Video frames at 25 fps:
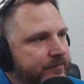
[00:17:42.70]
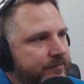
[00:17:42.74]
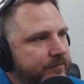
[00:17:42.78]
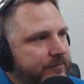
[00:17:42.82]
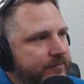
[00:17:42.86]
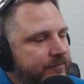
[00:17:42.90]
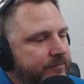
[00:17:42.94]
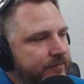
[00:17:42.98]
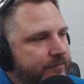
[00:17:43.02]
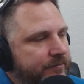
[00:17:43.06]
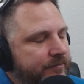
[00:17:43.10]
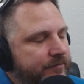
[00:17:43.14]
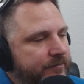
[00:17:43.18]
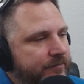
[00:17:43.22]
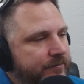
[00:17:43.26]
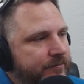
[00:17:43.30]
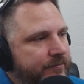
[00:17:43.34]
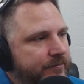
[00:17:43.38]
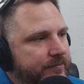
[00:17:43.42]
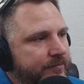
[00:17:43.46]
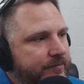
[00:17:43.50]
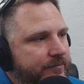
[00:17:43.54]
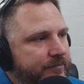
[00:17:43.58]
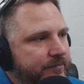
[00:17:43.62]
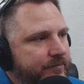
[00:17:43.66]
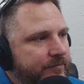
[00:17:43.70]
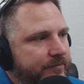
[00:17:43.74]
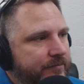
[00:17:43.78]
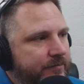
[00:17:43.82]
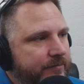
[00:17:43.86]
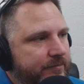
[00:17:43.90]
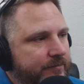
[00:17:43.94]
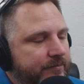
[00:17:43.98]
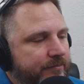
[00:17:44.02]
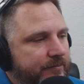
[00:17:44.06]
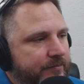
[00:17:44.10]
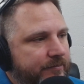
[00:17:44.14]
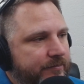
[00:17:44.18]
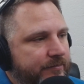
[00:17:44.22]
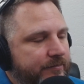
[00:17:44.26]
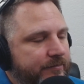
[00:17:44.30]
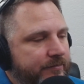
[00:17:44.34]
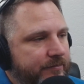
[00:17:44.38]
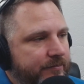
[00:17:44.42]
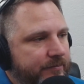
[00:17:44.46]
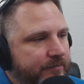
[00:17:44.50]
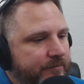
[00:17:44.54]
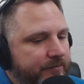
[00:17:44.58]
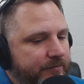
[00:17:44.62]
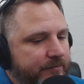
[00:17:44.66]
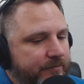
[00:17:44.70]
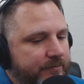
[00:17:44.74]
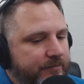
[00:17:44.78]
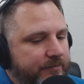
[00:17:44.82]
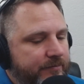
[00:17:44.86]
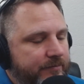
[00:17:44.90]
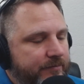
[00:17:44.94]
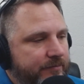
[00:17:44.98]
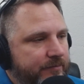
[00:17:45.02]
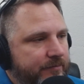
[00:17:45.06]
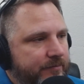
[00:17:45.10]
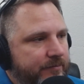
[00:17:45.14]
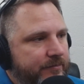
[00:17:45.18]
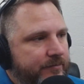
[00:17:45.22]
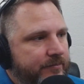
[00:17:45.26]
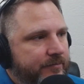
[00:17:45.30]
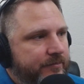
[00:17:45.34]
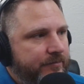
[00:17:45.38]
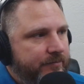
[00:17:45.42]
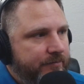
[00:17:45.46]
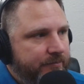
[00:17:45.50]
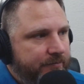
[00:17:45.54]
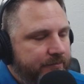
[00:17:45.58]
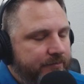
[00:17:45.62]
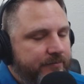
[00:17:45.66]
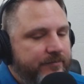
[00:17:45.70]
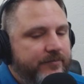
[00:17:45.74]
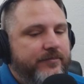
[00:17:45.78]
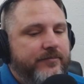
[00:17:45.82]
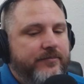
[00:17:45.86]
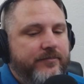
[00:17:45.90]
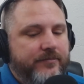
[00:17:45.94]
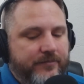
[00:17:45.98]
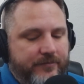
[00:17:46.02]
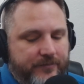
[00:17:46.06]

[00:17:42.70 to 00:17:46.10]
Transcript: [no speech]